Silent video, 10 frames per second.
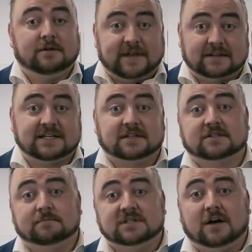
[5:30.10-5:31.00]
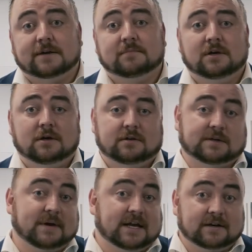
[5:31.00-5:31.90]
that takes some time,
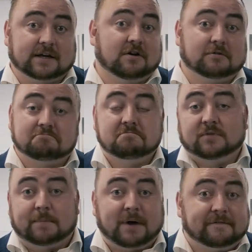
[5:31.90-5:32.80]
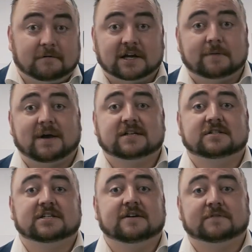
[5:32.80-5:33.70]
depending on the buffering
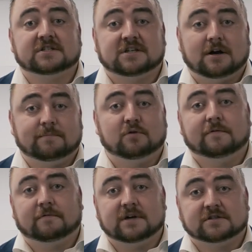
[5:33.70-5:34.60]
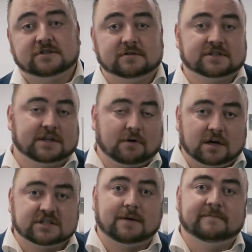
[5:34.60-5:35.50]
capacity of the sample, for instance. So there
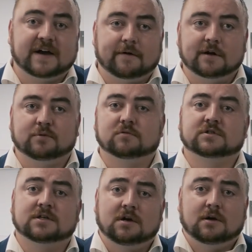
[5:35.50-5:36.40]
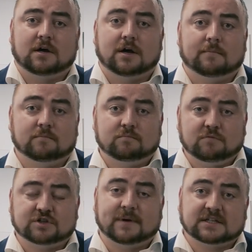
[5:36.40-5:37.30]
are some variables
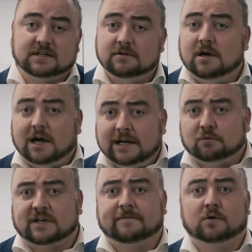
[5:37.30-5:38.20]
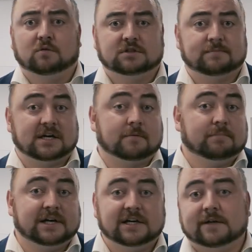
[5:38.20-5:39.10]
which makes it a little difficult to be
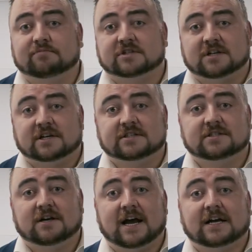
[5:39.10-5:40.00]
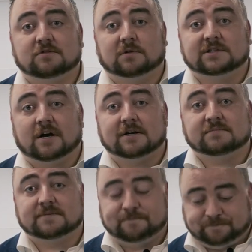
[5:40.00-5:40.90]
completely precise at all times.